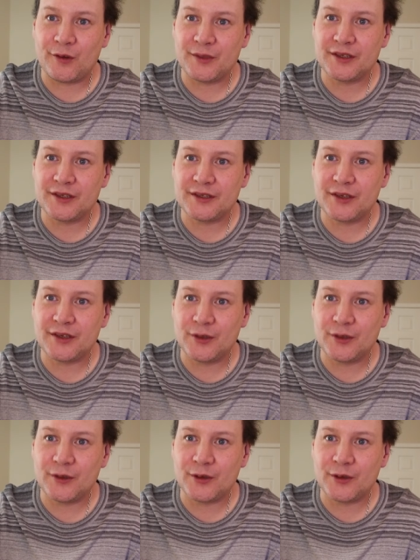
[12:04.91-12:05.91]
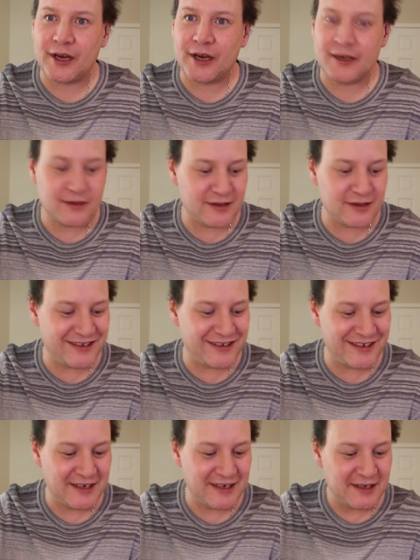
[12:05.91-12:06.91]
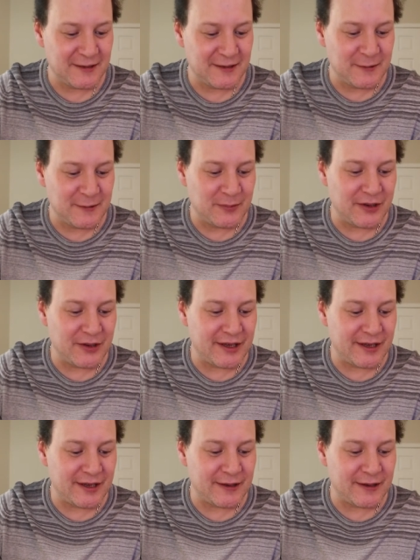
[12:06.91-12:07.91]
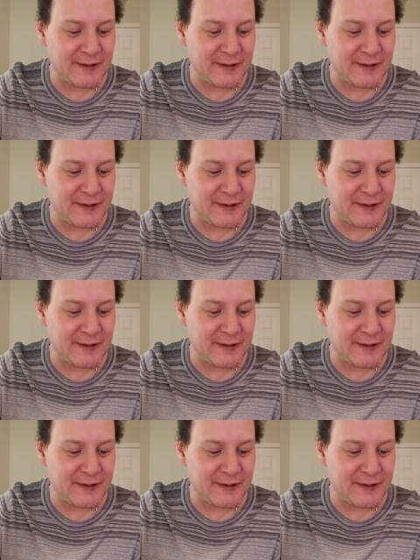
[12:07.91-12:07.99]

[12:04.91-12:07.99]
me this in 3rd grade. But